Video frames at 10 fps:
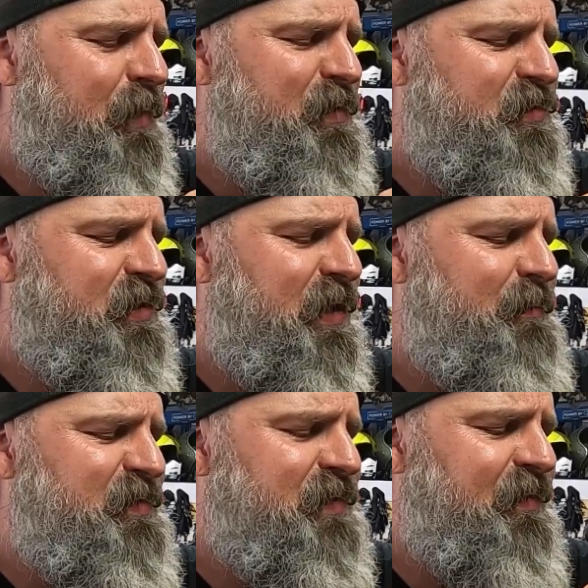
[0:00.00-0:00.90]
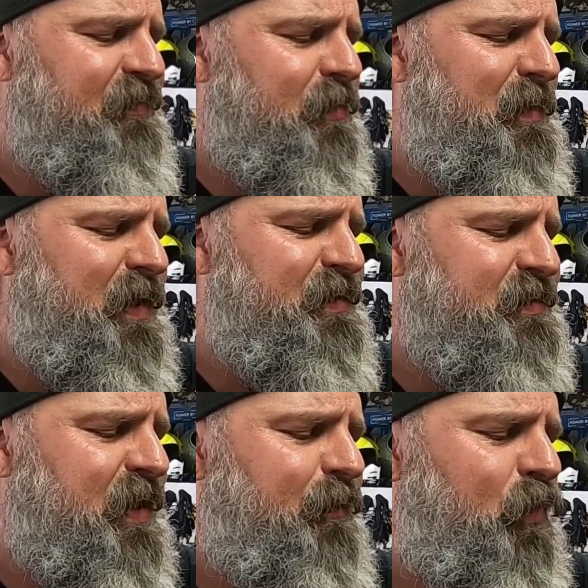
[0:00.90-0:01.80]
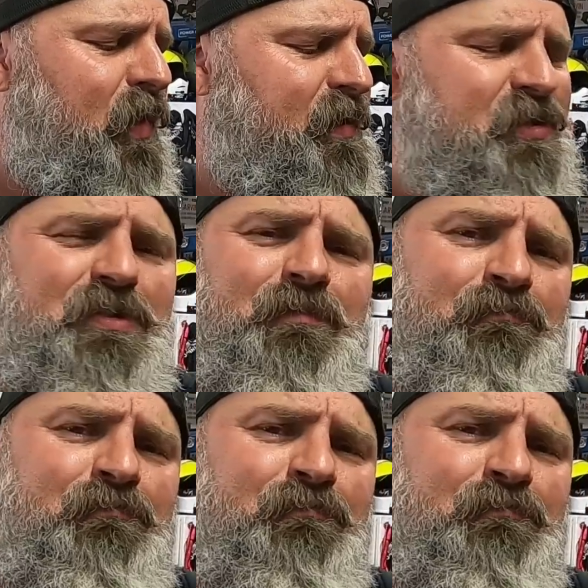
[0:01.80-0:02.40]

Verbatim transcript: how much time is left on my stopwatch?